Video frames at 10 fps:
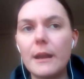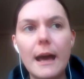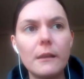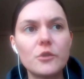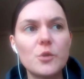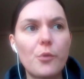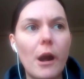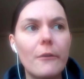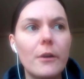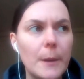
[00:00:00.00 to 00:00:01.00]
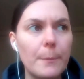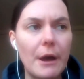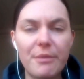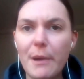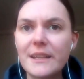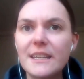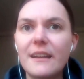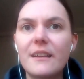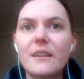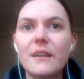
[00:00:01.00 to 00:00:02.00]
algebra and
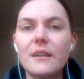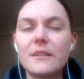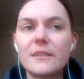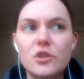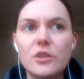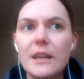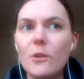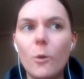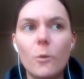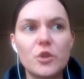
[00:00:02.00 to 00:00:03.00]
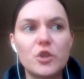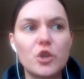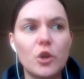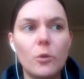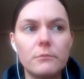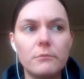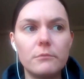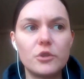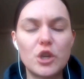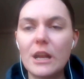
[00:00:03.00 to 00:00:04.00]
mathematics in order to
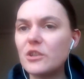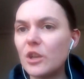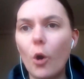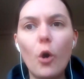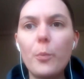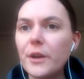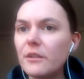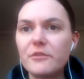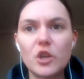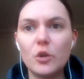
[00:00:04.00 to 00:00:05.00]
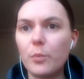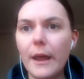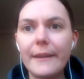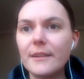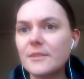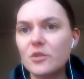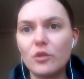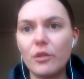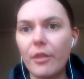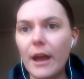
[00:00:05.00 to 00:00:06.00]
change the orbit of two planets
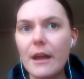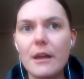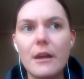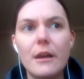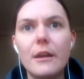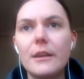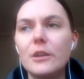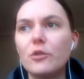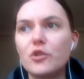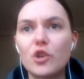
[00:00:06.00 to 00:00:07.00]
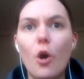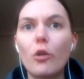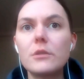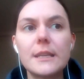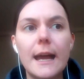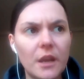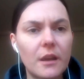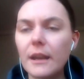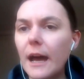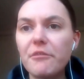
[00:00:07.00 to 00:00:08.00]
so that, you know, Jaconda
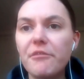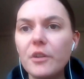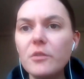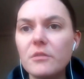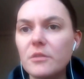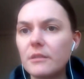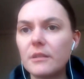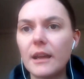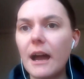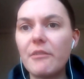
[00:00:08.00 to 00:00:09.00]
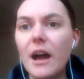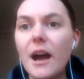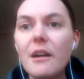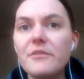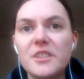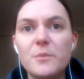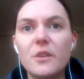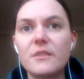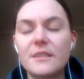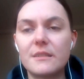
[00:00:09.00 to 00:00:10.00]
can have food and have a harvest
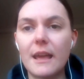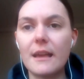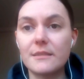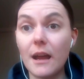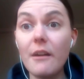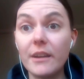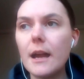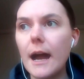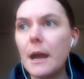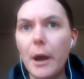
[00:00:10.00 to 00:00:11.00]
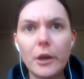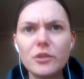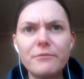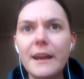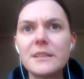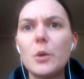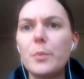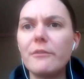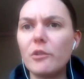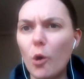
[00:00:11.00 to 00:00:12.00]
because they're starving. I just find it a
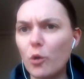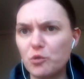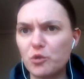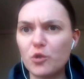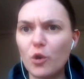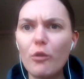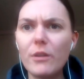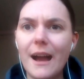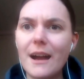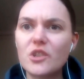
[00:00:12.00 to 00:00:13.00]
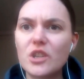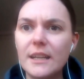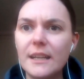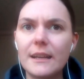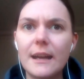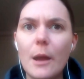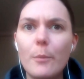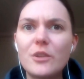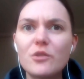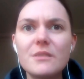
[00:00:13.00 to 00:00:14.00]
bit of an odd story, actually.
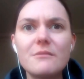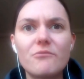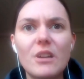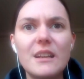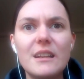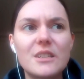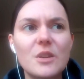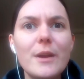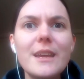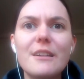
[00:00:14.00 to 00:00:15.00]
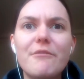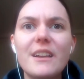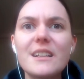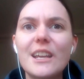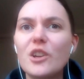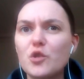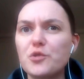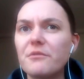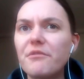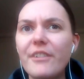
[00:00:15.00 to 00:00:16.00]
It doesn't really, to me, it feels like it
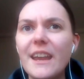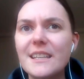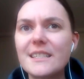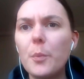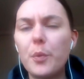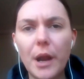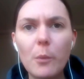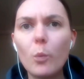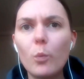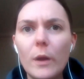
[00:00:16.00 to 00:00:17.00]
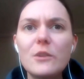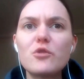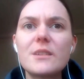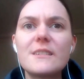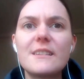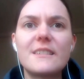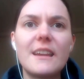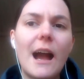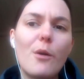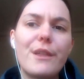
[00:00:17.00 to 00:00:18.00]
doesn't fit. But I'm interested to see
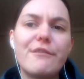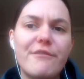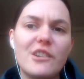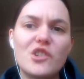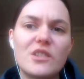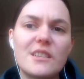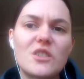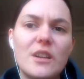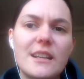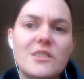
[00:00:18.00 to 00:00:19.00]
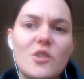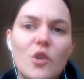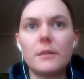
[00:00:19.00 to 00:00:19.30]
how they finish this, so let's go.